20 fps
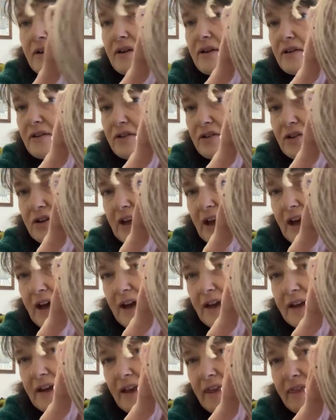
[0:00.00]
And you
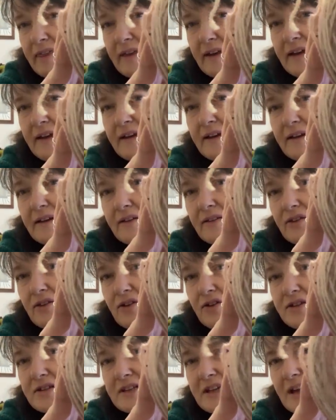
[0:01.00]
can, I think.
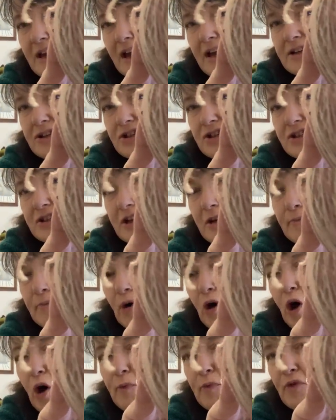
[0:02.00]
There's just a
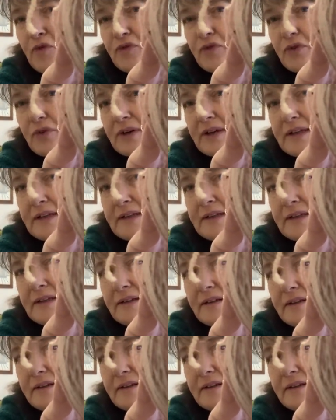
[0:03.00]
pop of green